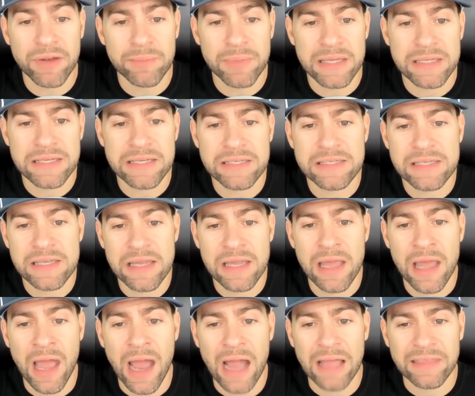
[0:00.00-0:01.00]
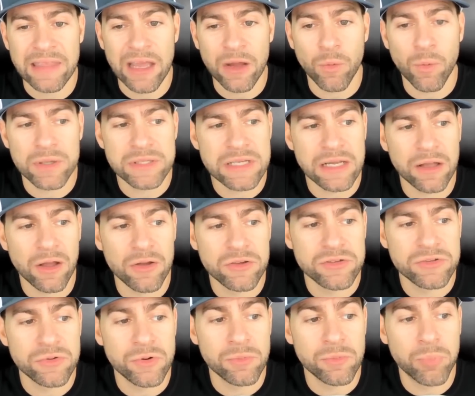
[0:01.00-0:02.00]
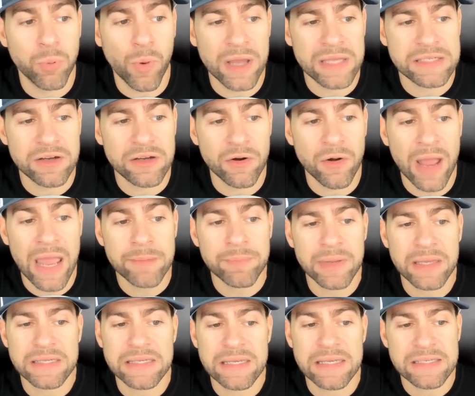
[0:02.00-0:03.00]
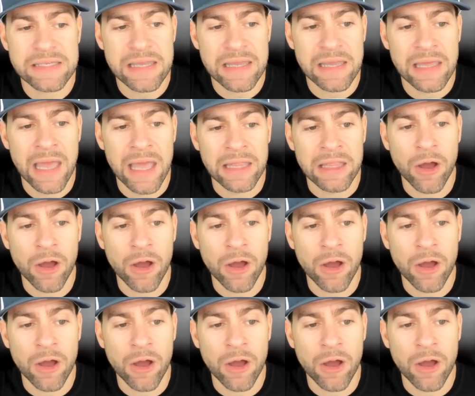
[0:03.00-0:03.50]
BTC. I think once it goes through 0.08 BTC,